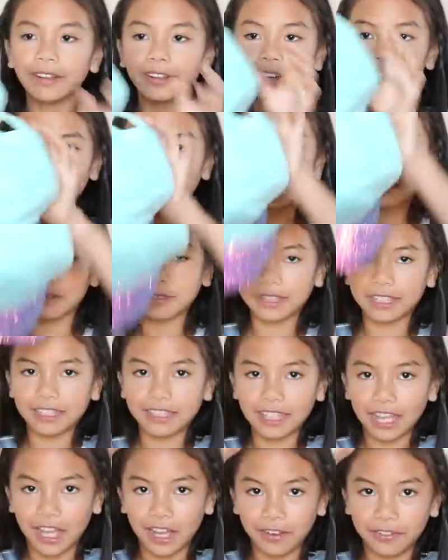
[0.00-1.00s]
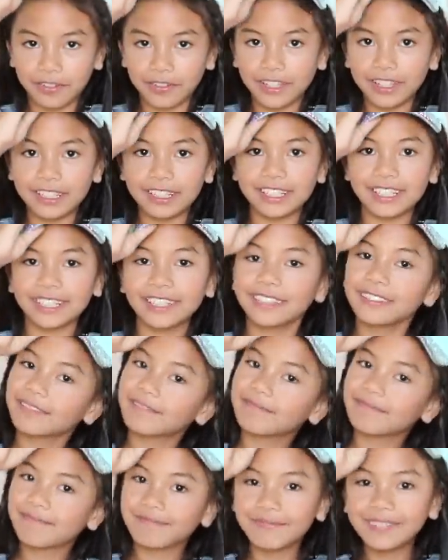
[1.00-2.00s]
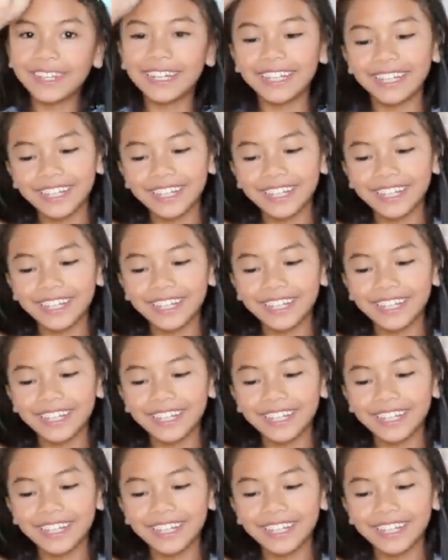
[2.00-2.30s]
coordinates with this outfit.